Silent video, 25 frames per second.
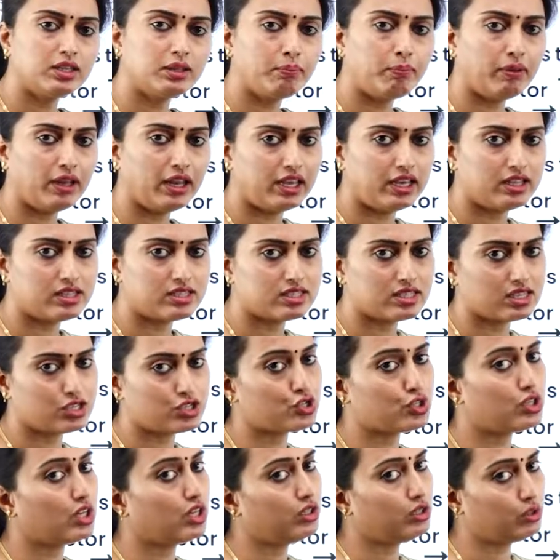the plane
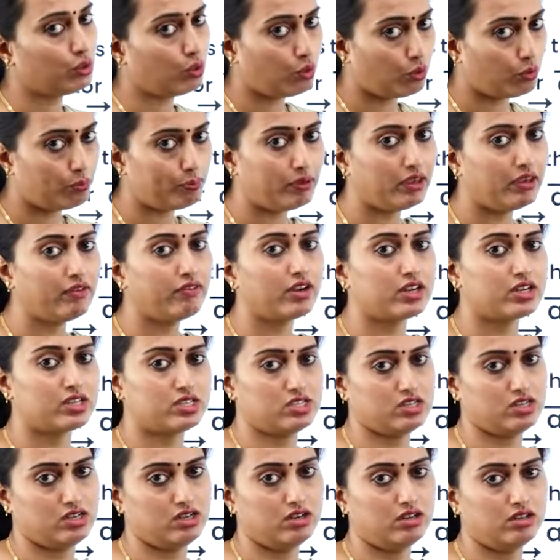such that O P
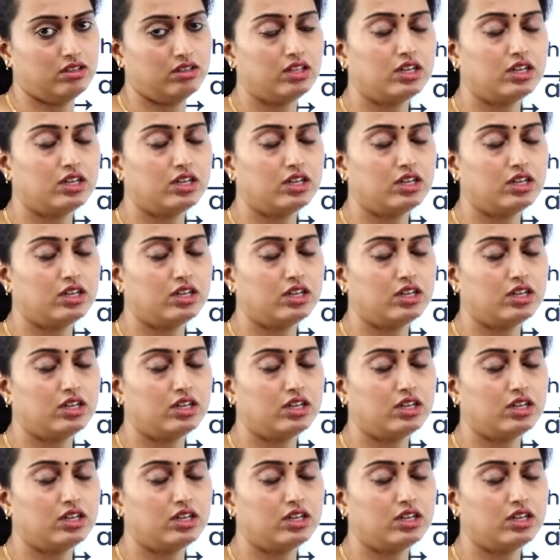vector,